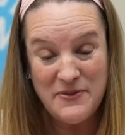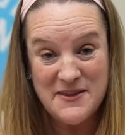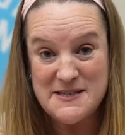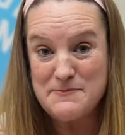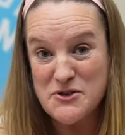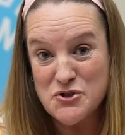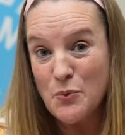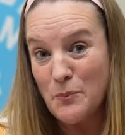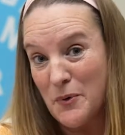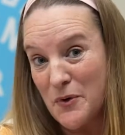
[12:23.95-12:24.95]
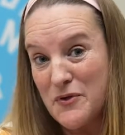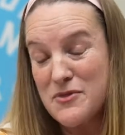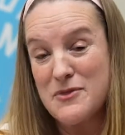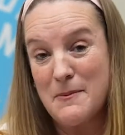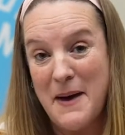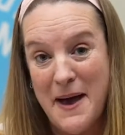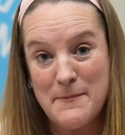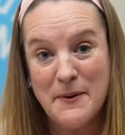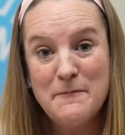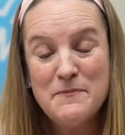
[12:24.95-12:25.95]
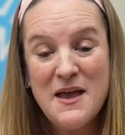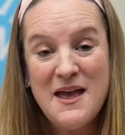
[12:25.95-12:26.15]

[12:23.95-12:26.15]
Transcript: the special book, the Bible,